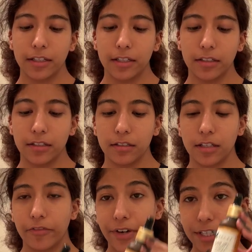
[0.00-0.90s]
It is
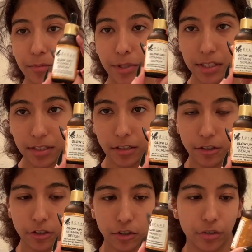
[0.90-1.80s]
a vitamin C
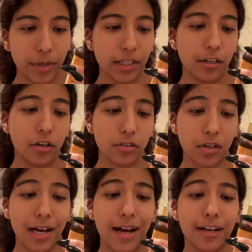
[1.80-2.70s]
serum and it also
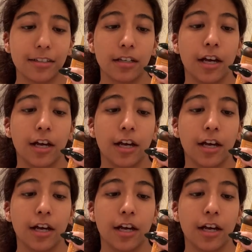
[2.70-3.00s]
has